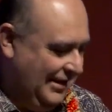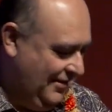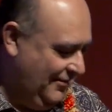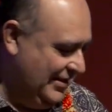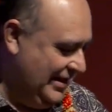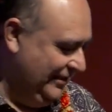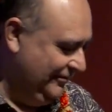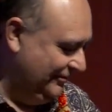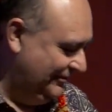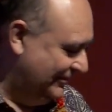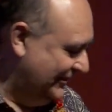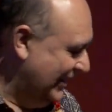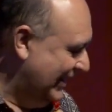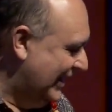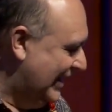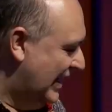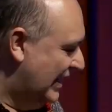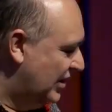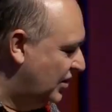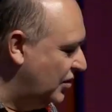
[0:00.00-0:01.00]
right?
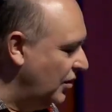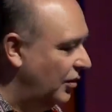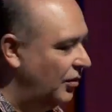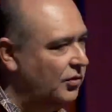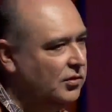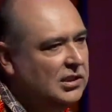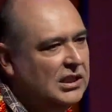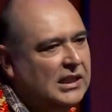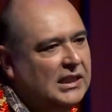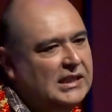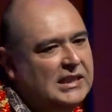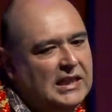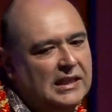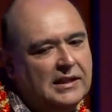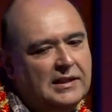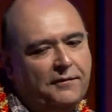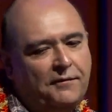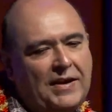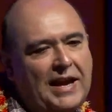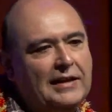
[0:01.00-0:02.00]
So
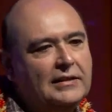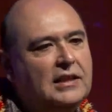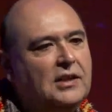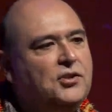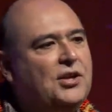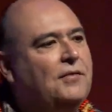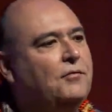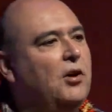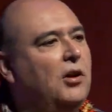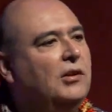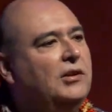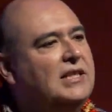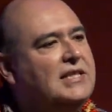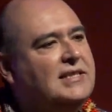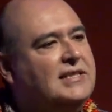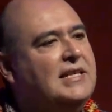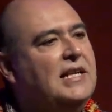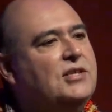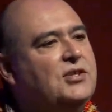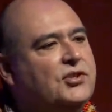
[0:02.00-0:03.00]
the fact that you have all the
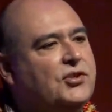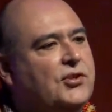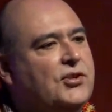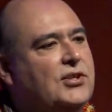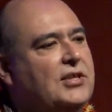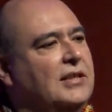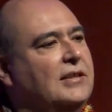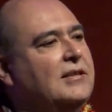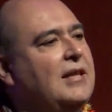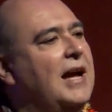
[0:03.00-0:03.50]
sensors